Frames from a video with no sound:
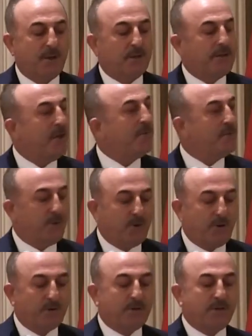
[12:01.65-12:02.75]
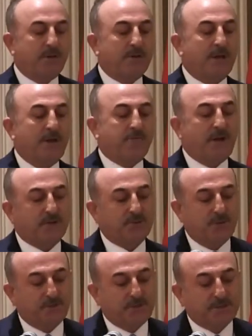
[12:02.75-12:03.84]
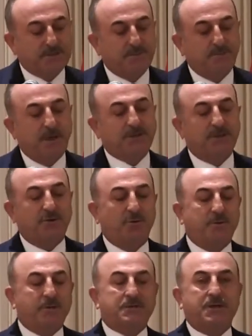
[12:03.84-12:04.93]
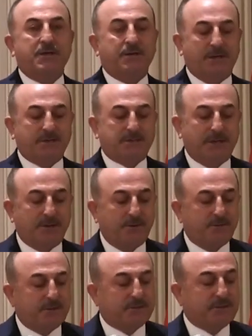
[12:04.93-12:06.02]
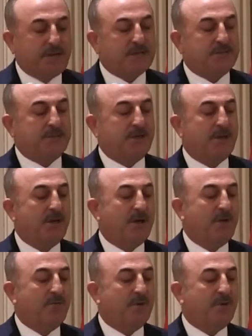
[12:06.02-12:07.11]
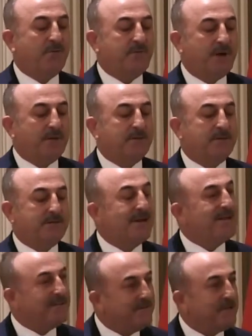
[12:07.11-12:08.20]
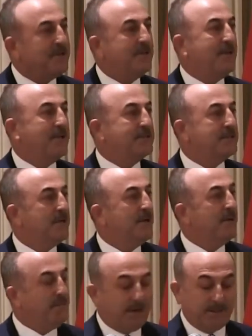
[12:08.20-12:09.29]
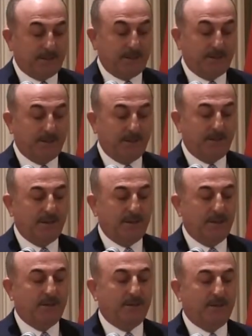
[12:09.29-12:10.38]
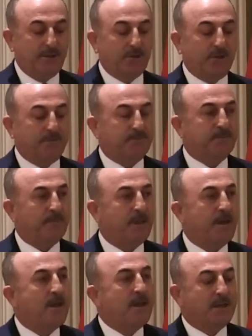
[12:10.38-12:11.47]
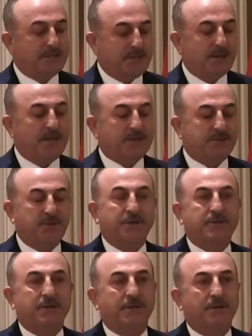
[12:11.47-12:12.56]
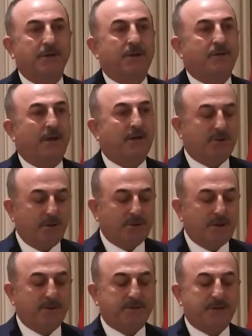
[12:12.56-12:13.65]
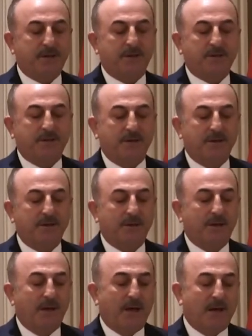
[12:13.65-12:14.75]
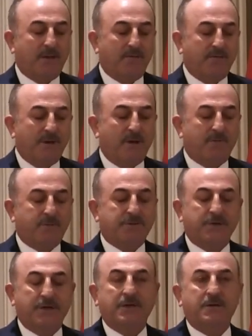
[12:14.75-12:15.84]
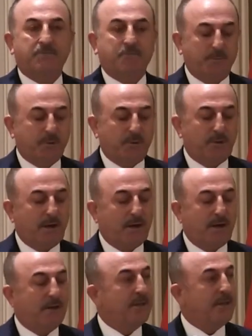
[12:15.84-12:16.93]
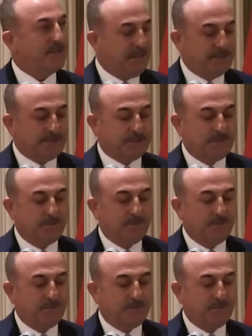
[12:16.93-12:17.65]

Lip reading: Therefore, the effects of this major humanitarian and security disaster were felt relatively less, particularly in Europe. Syria's unity, territorial integrity, and the will of the Syrian people are essential.